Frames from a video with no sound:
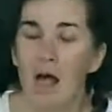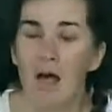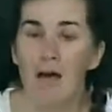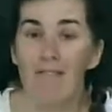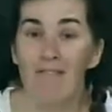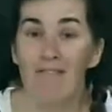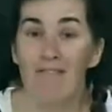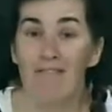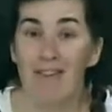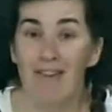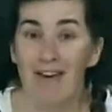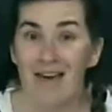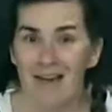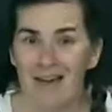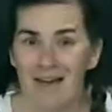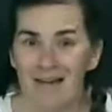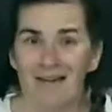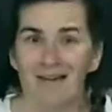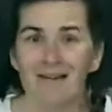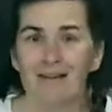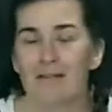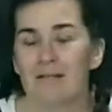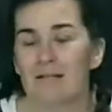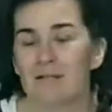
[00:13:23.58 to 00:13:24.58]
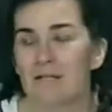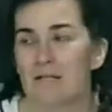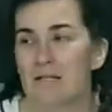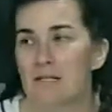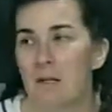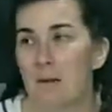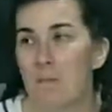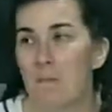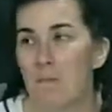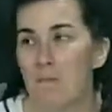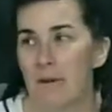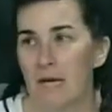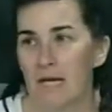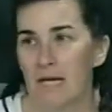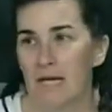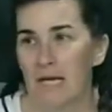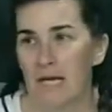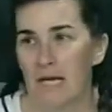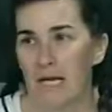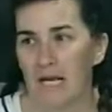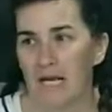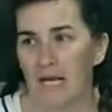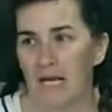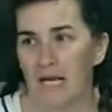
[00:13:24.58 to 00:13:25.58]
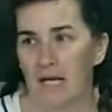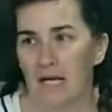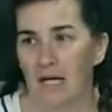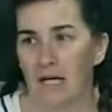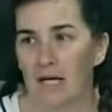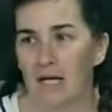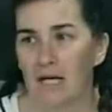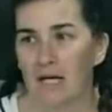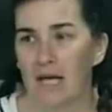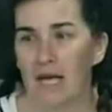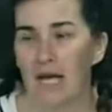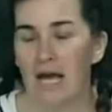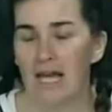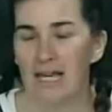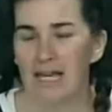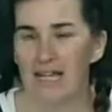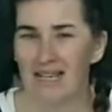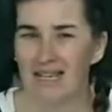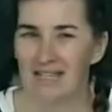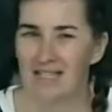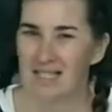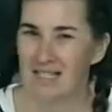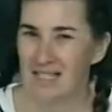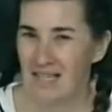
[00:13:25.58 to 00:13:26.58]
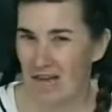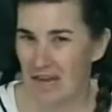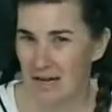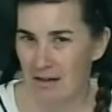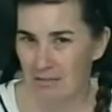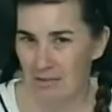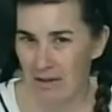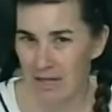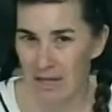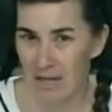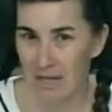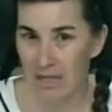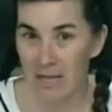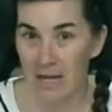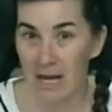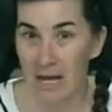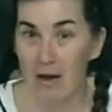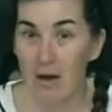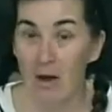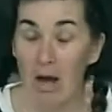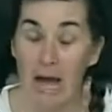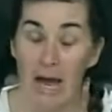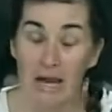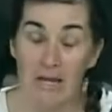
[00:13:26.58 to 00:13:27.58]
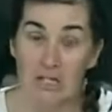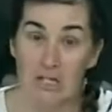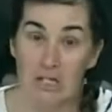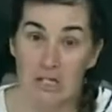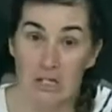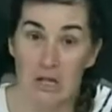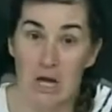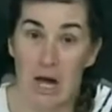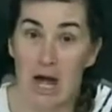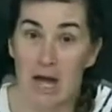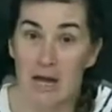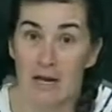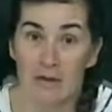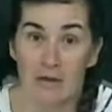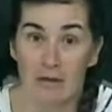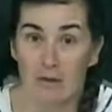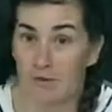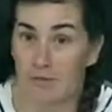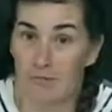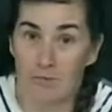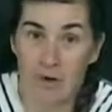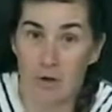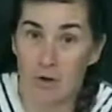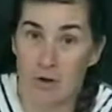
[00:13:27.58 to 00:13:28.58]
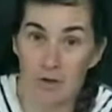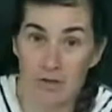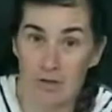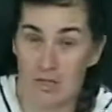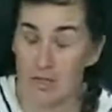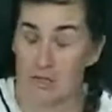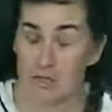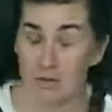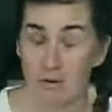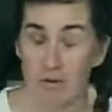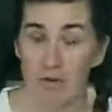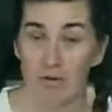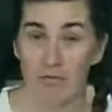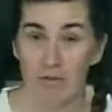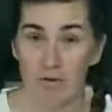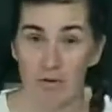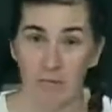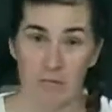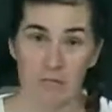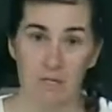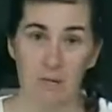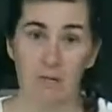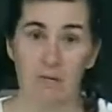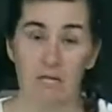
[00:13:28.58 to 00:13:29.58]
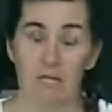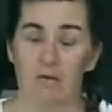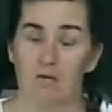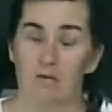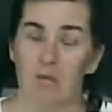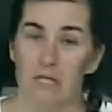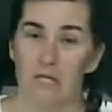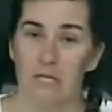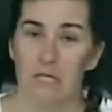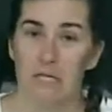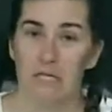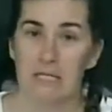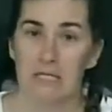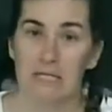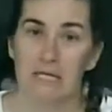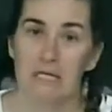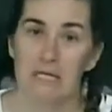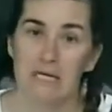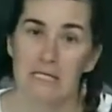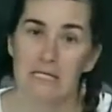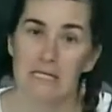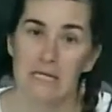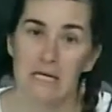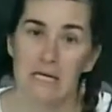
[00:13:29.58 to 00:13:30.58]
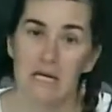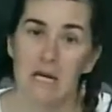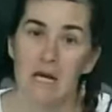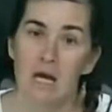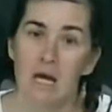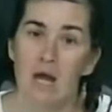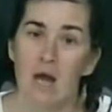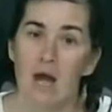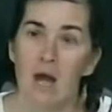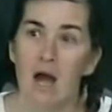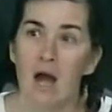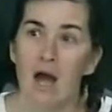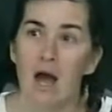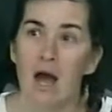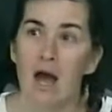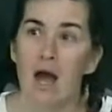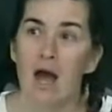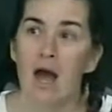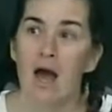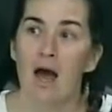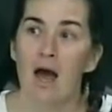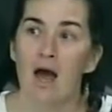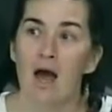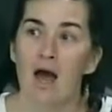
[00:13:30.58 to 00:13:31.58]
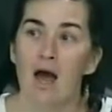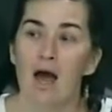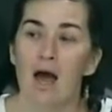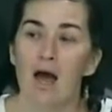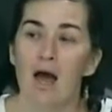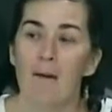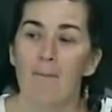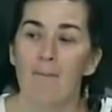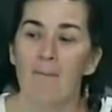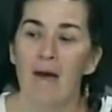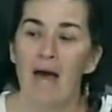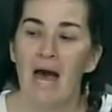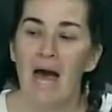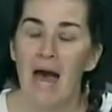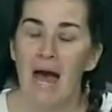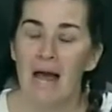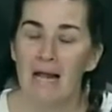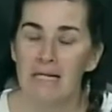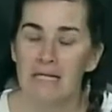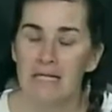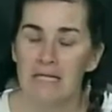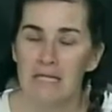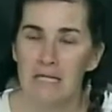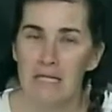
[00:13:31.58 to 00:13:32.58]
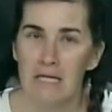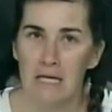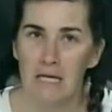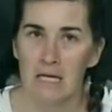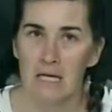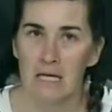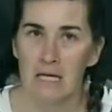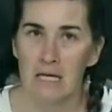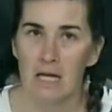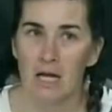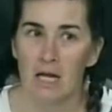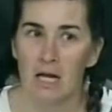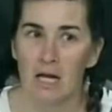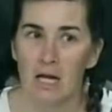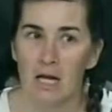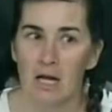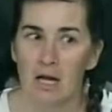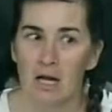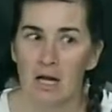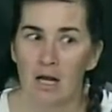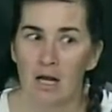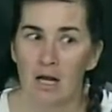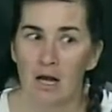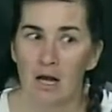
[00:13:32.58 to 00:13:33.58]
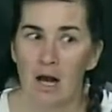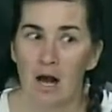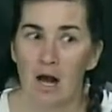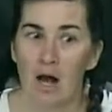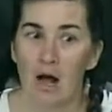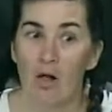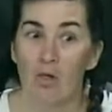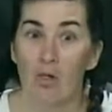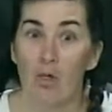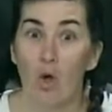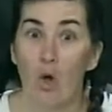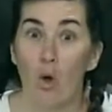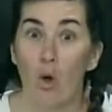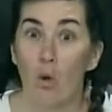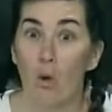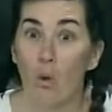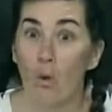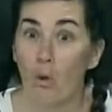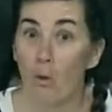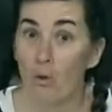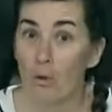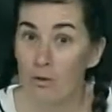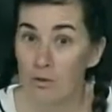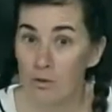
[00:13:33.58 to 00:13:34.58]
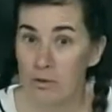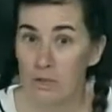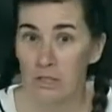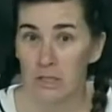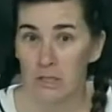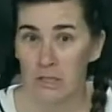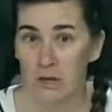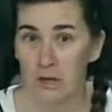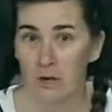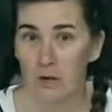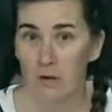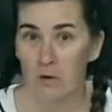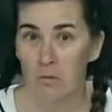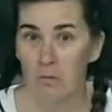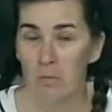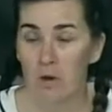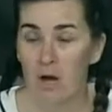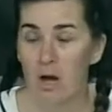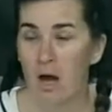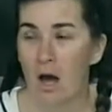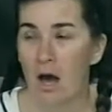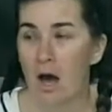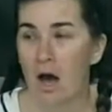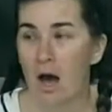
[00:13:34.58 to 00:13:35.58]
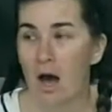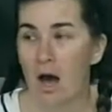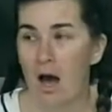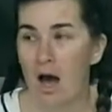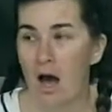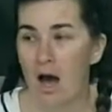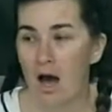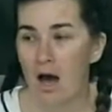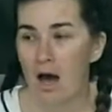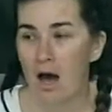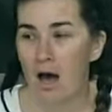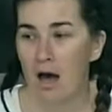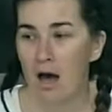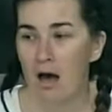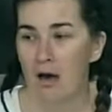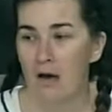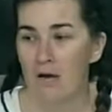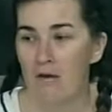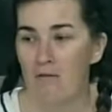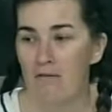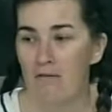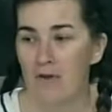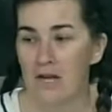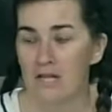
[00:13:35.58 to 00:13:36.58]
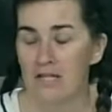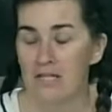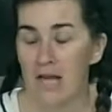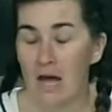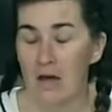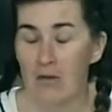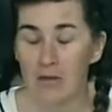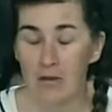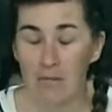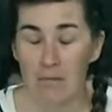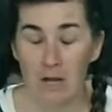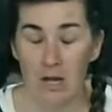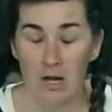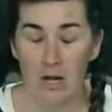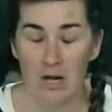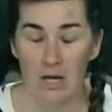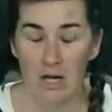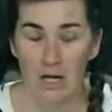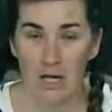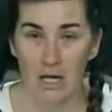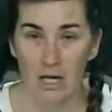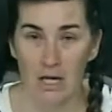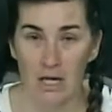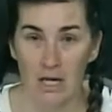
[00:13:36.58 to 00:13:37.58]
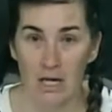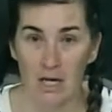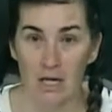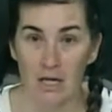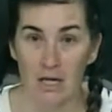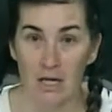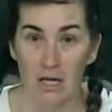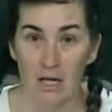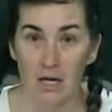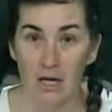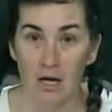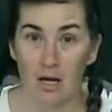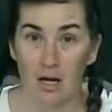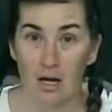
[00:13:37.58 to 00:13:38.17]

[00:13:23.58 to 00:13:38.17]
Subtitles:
Then somebody, and it's kind of hidden now, I heard this story from somebody who worked at the CDC, patented the whole genome of a South American